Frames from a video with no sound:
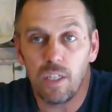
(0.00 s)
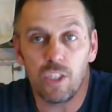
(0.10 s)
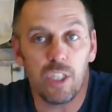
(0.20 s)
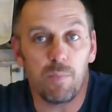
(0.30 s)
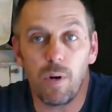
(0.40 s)

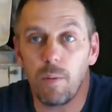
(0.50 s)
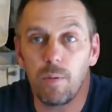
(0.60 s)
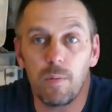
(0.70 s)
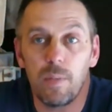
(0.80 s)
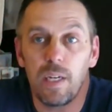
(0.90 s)
cheap
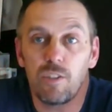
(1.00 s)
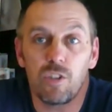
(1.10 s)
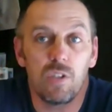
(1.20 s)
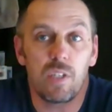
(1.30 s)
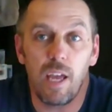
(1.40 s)
pop-up that has
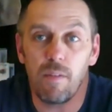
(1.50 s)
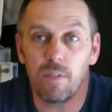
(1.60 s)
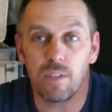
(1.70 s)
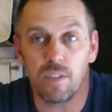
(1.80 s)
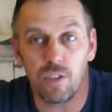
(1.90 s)
good
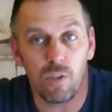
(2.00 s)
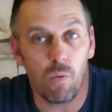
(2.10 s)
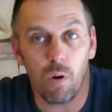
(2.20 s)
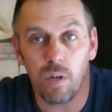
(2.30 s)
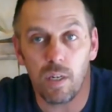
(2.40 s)
canvas that you can
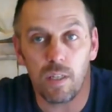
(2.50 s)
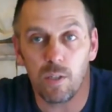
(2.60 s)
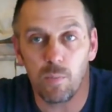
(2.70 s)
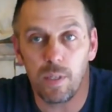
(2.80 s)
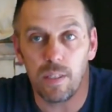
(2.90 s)
work on a
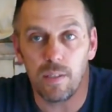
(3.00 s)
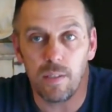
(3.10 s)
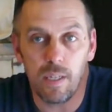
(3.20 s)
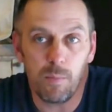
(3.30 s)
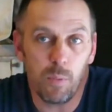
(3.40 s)
little bit
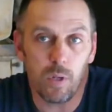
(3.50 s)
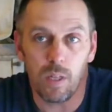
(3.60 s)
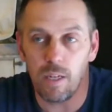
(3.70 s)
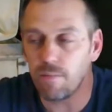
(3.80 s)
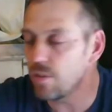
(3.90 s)
and put a
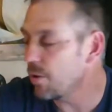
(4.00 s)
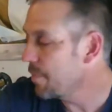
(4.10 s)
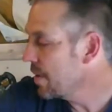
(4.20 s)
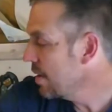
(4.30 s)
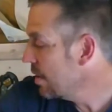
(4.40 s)
lift. So
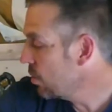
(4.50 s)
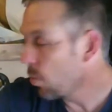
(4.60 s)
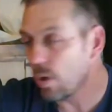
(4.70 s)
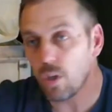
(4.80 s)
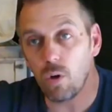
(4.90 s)

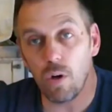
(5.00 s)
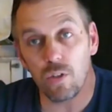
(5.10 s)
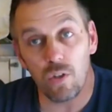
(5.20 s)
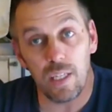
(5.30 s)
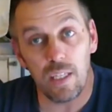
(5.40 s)
we're going to go
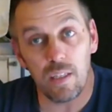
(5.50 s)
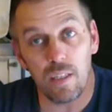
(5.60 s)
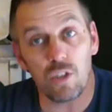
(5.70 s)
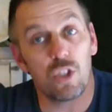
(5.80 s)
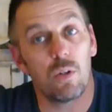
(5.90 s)
underneath.
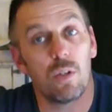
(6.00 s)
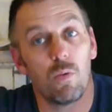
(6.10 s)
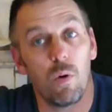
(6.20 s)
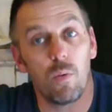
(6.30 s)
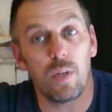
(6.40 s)
I'll show you
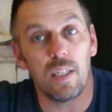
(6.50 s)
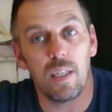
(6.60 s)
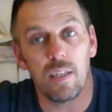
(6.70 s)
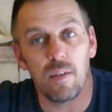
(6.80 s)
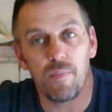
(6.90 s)
what we
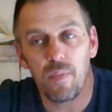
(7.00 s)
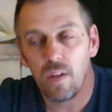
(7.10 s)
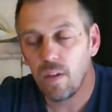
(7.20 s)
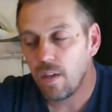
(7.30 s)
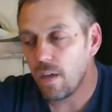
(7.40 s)
did.
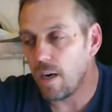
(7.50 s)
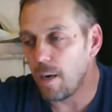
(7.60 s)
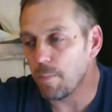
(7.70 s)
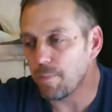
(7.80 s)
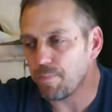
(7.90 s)

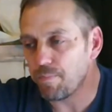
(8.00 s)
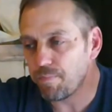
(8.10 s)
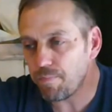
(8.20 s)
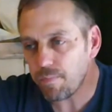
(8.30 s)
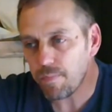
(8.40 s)
Um,
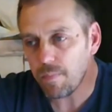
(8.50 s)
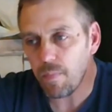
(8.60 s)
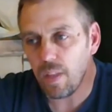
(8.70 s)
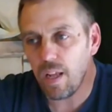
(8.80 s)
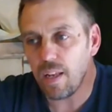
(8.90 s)

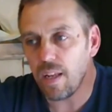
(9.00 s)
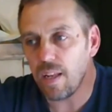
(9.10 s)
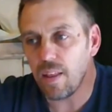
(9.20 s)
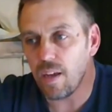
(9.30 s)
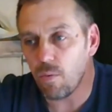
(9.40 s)

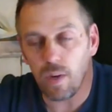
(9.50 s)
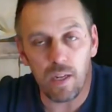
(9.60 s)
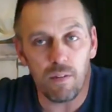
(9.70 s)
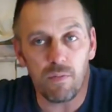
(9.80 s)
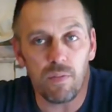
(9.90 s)
and that
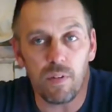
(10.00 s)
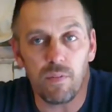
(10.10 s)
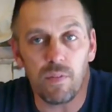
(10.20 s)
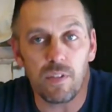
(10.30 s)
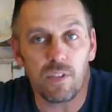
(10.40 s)
way,
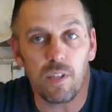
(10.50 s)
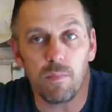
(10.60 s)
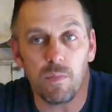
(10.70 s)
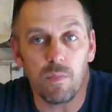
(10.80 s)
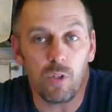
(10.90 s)
if it's
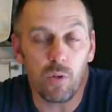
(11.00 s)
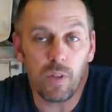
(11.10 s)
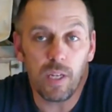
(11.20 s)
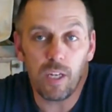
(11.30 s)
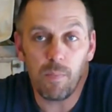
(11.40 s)
something you're
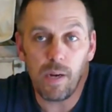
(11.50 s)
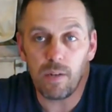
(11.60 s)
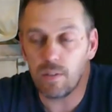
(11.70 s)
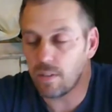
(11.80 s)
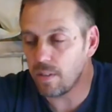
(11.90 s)
thinking
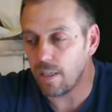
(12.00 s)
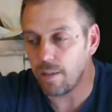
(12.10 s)
about,